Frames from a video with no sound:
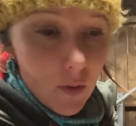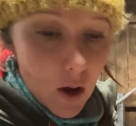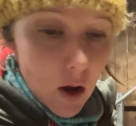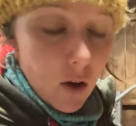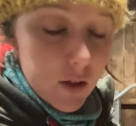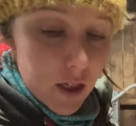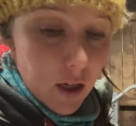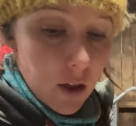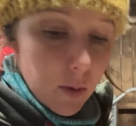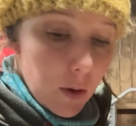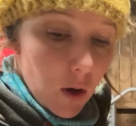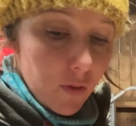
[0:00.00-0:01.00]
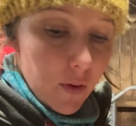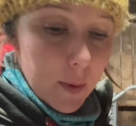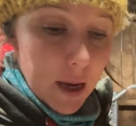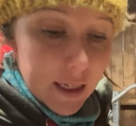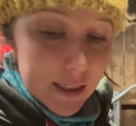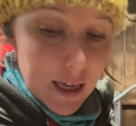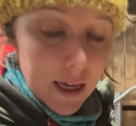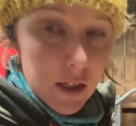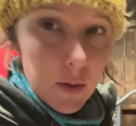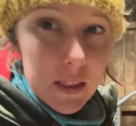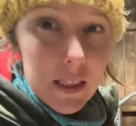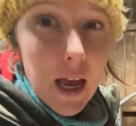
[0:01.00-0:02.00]
a Holstein cubicle from inside
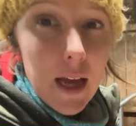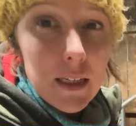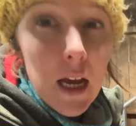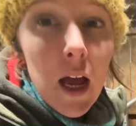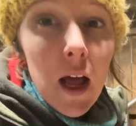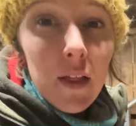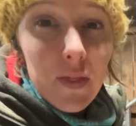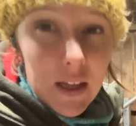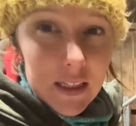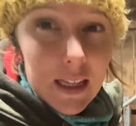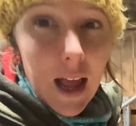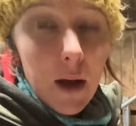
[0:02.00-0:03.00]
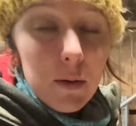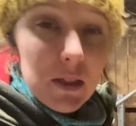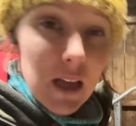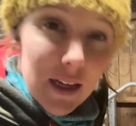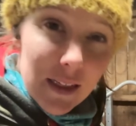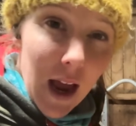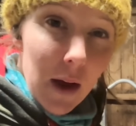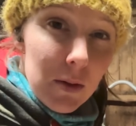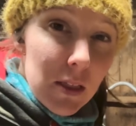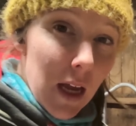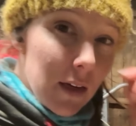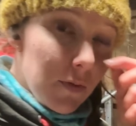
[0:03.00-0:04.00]
to inside, that's the outside to
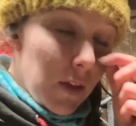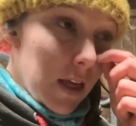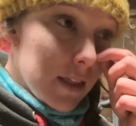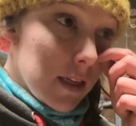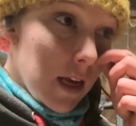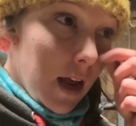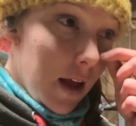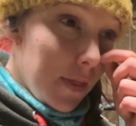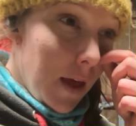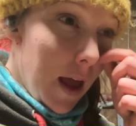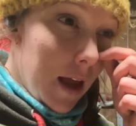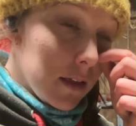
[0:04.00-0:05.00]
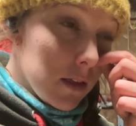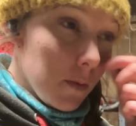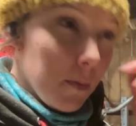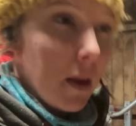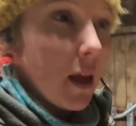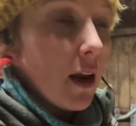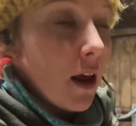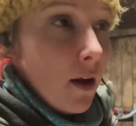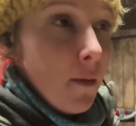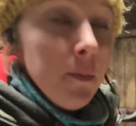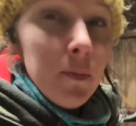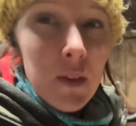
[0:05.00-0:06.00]
outside of this, and that ends up being
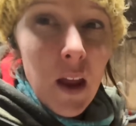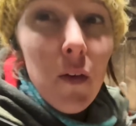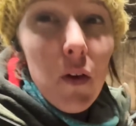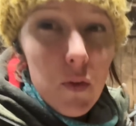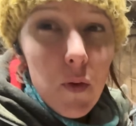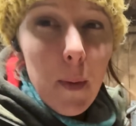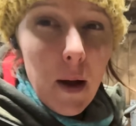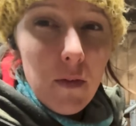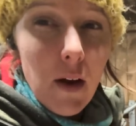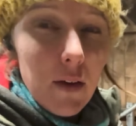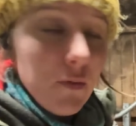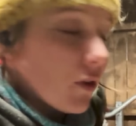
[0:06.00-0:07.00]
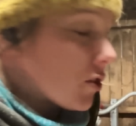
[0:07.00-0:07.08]
near enough about right for a